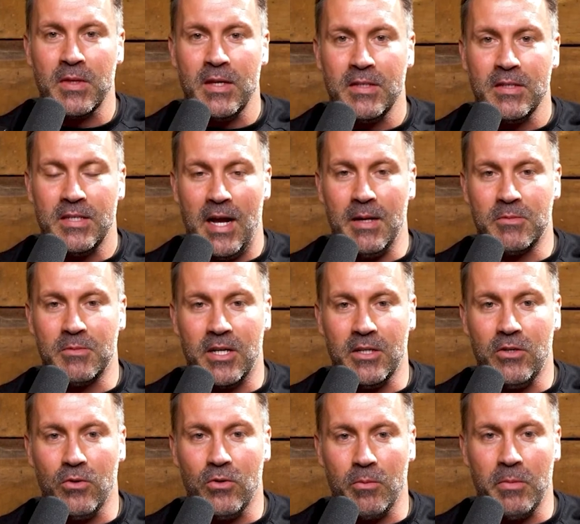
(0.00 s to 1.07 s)
times, like
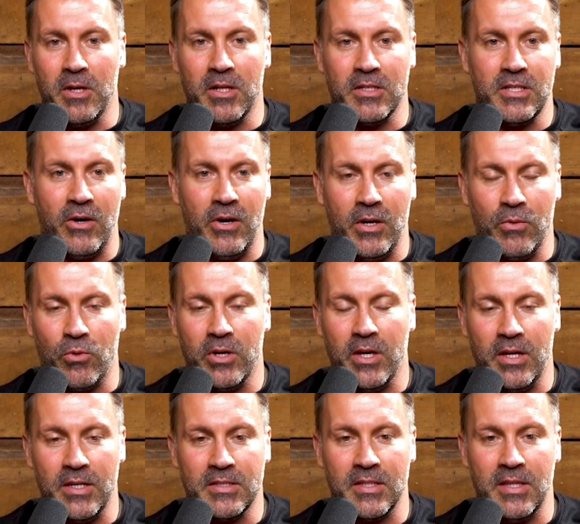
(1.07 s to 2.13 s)
you were military, and we'll get
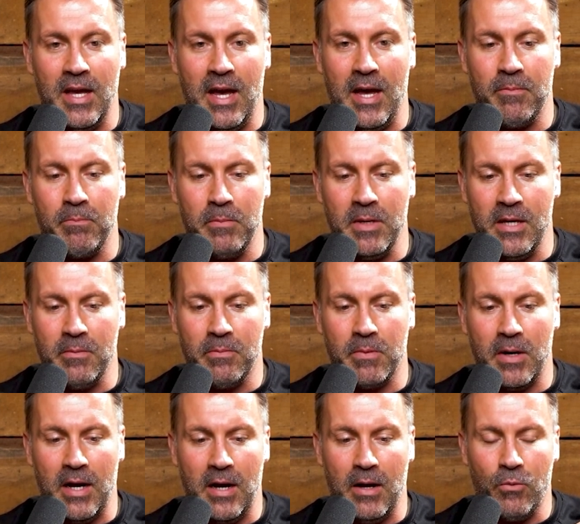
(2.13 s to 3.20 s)
into that. Me
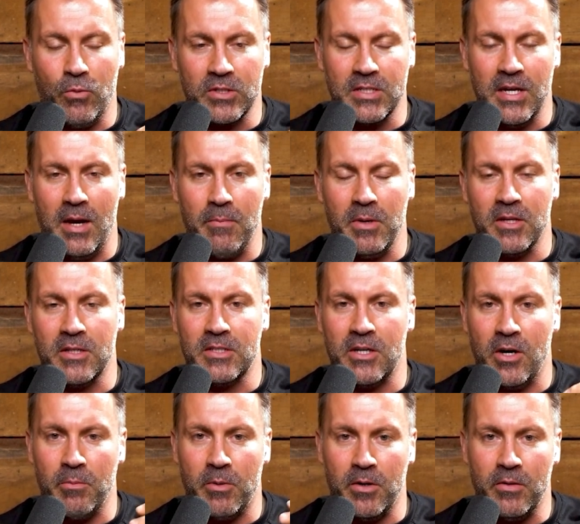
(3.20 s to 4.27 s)
was not
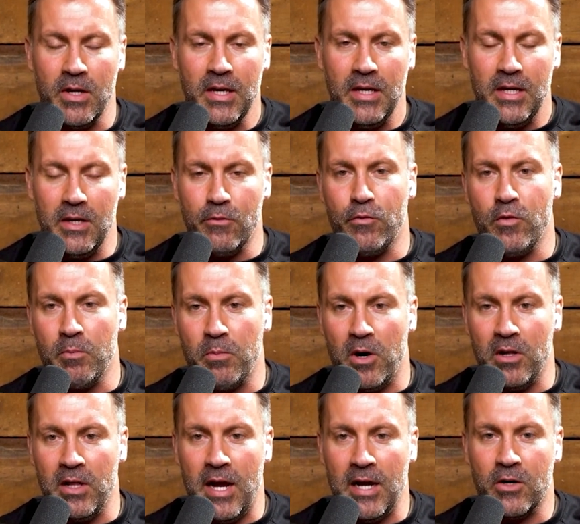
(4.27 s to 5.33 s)
military, but in football
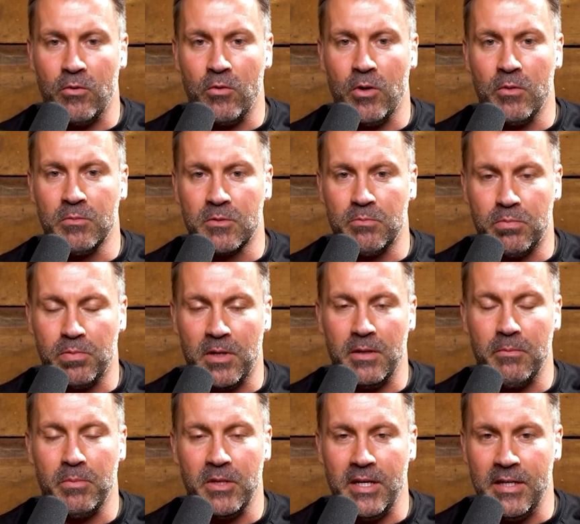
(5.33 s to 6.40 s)
locker rooms,
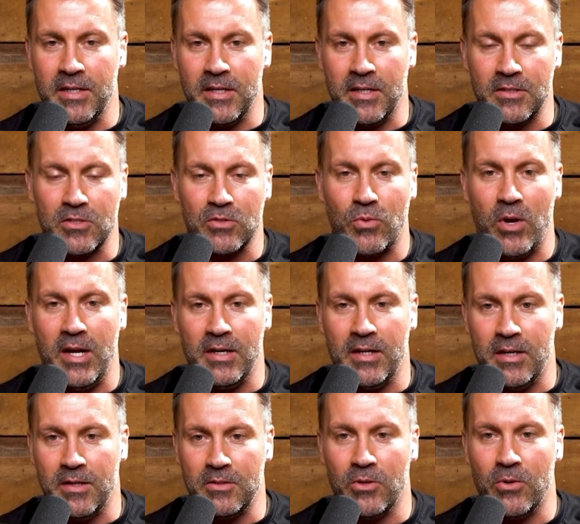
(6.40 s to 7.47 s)
bleeding and sweating
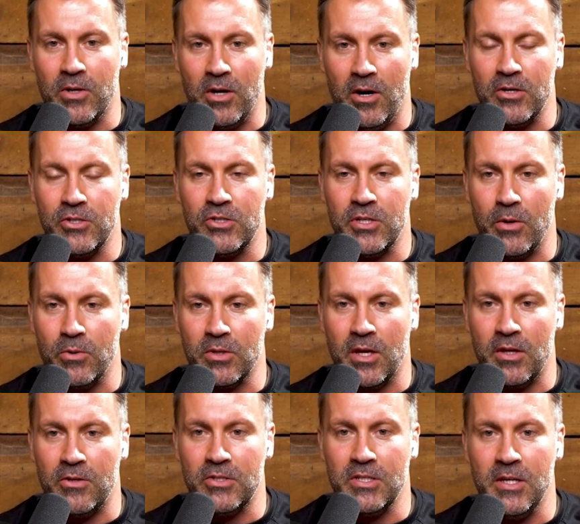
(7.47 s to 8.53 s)
and doing hard shit with
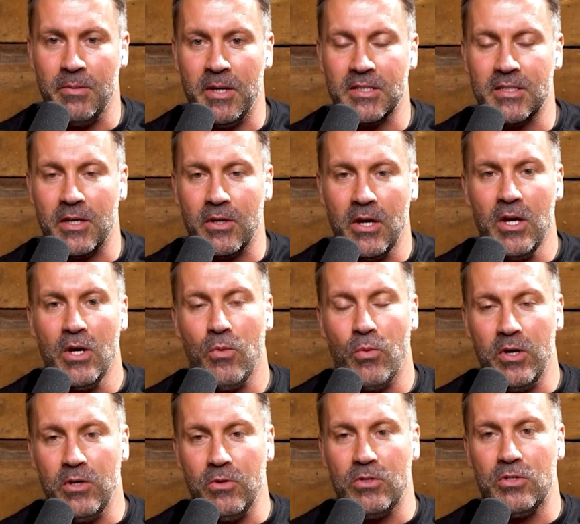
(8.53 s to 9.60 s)
other teammates. Like
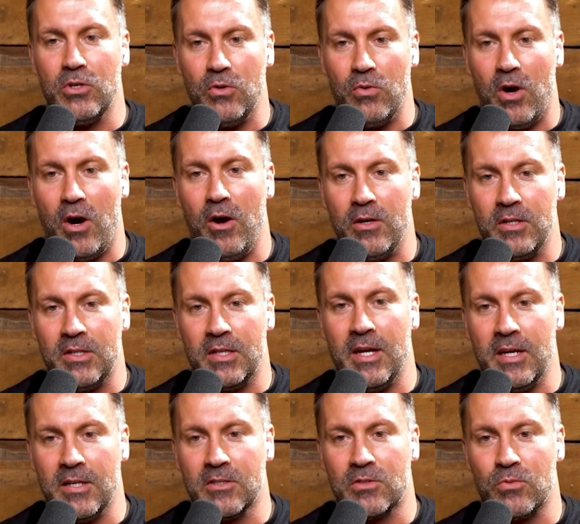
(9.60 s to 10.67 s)
when you do hard
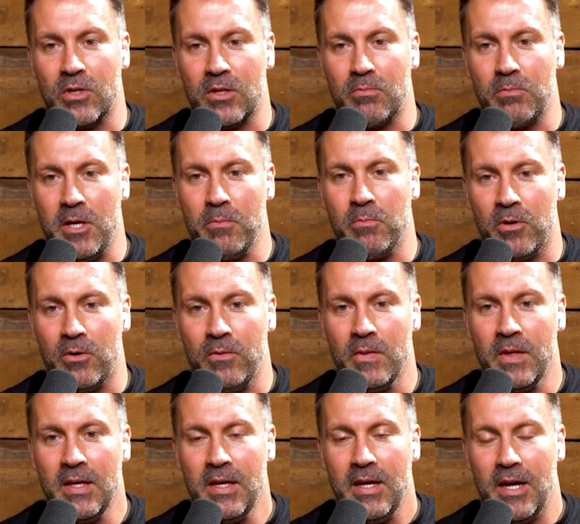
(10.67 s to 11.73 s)
things with people,
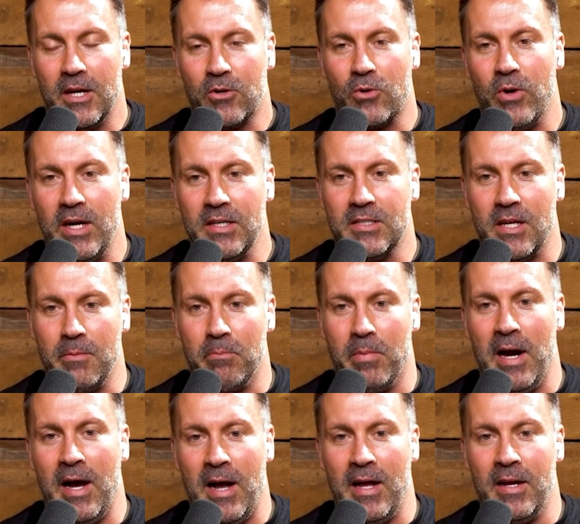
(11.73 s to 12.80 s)
it creates a
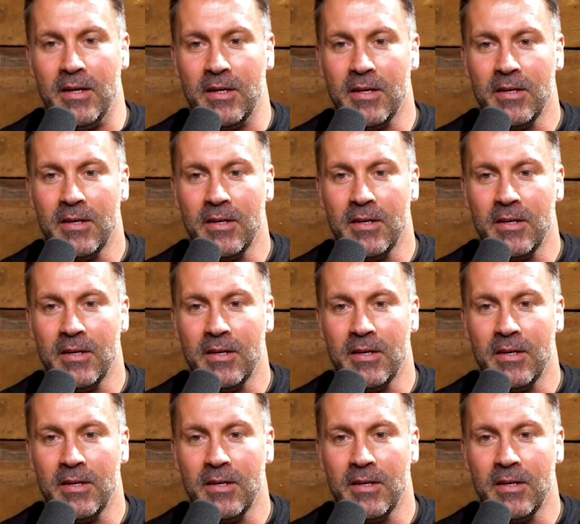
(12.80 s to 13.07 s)
bond